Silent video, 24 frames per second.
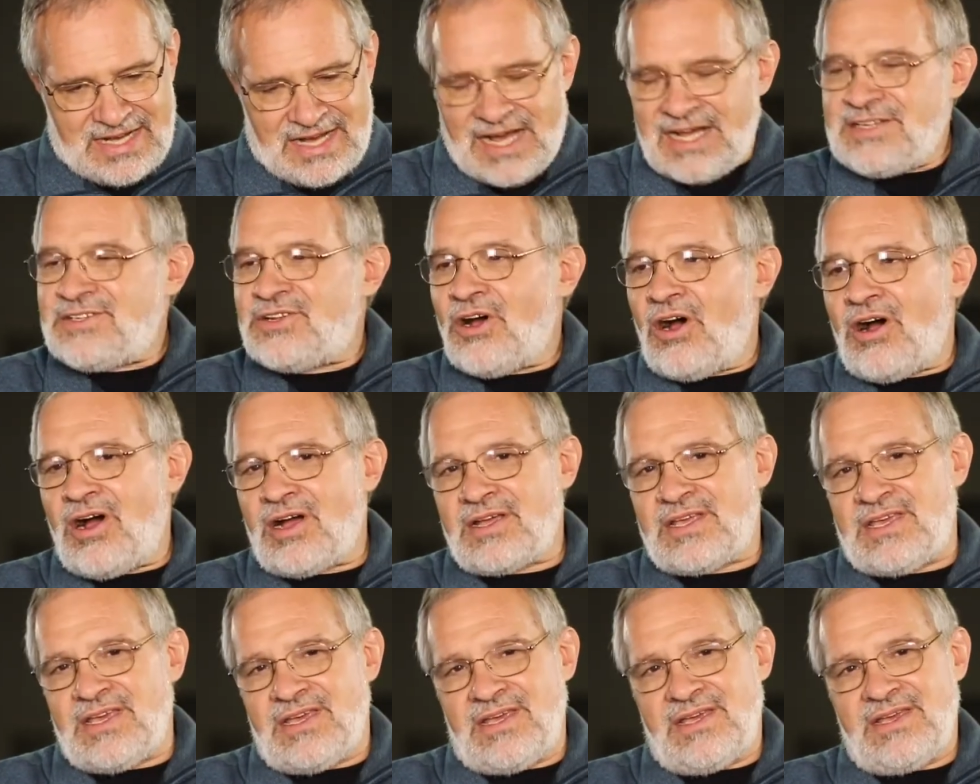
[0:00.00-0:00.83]
a
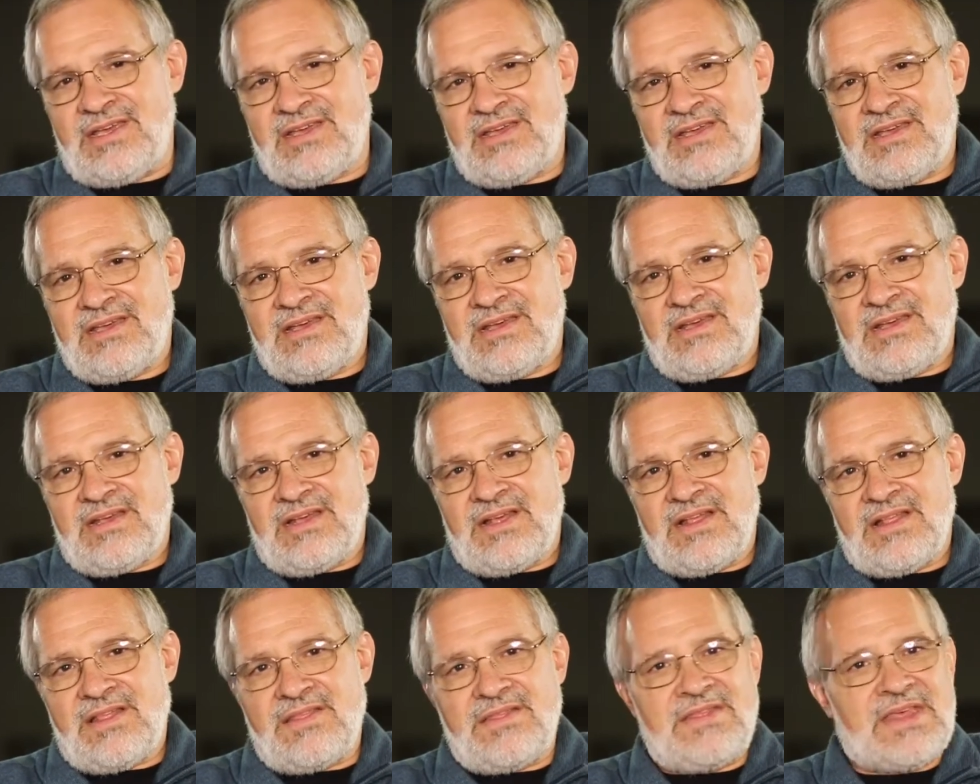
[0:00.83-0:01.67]
donkey
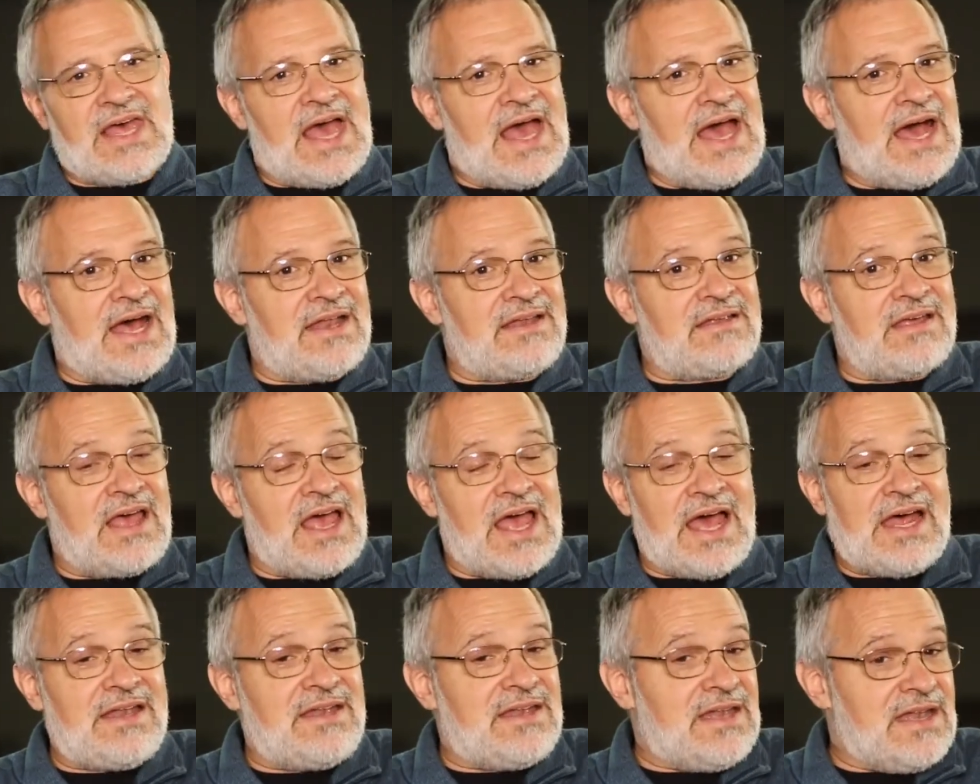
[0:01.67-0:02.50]
that
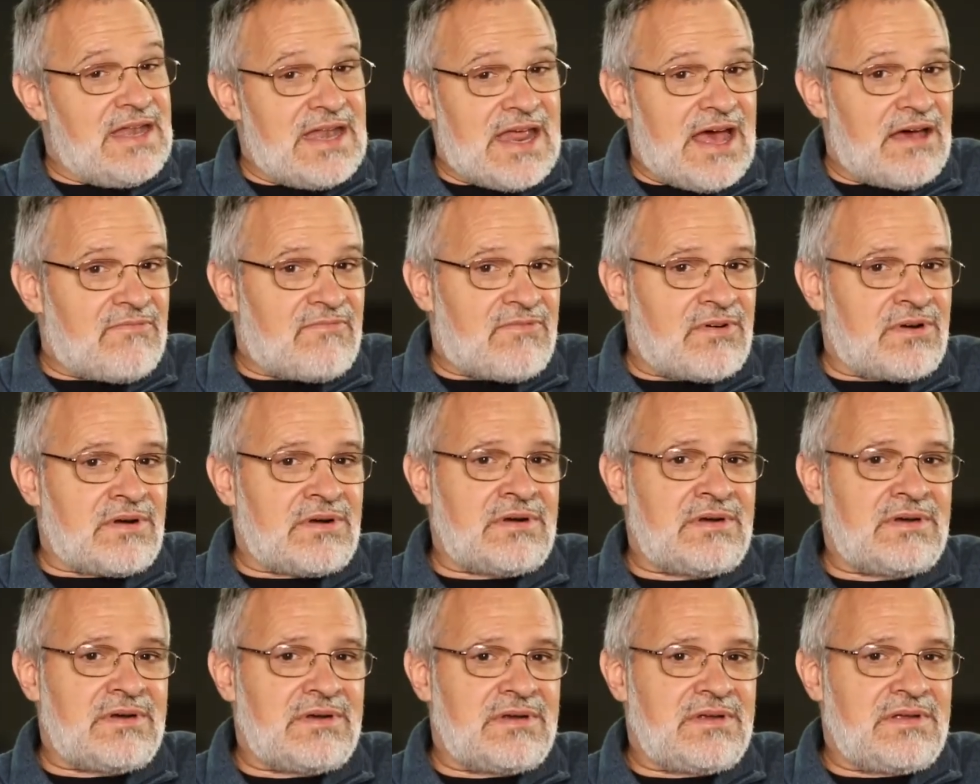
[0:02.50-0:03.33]
had never
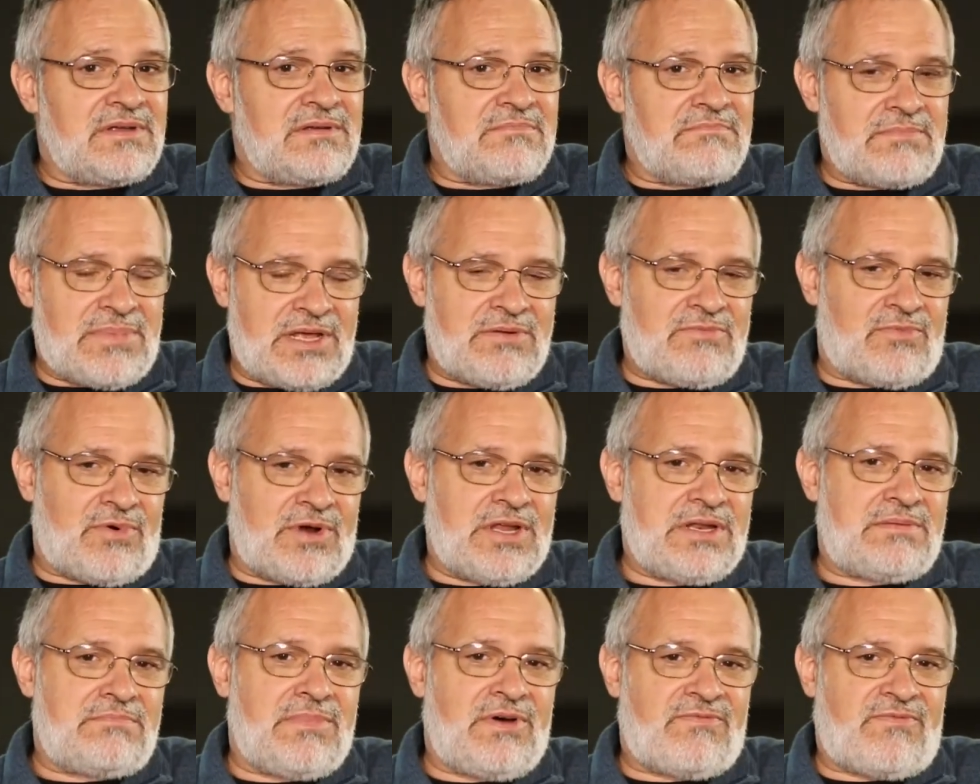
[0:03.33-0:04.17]
been
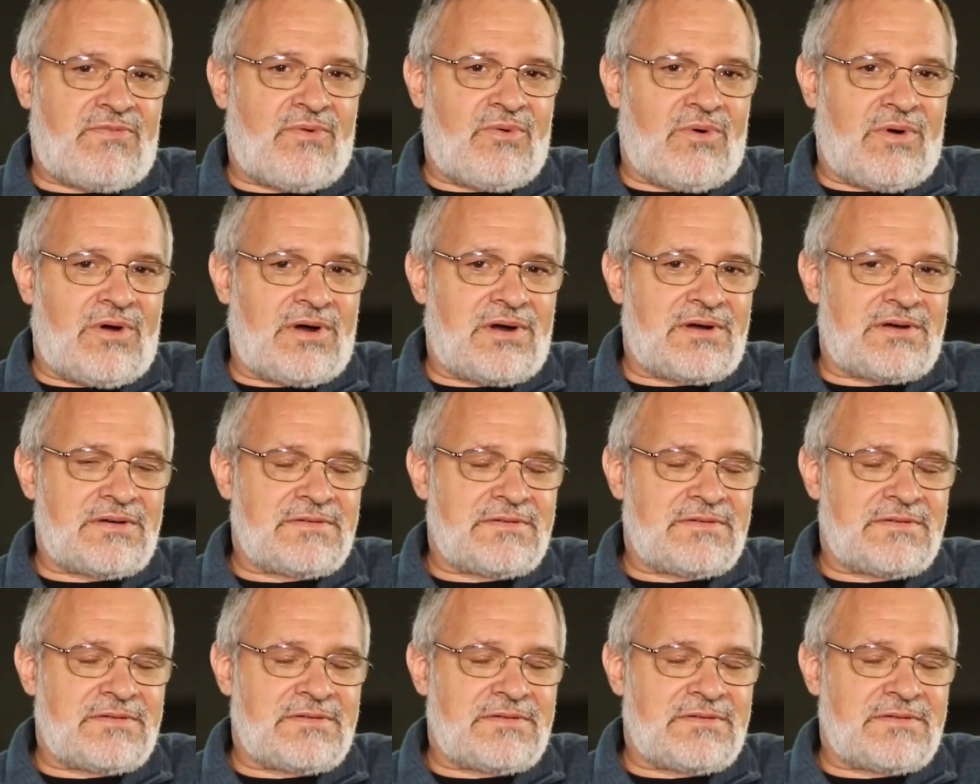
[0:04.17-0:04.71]
ridden before.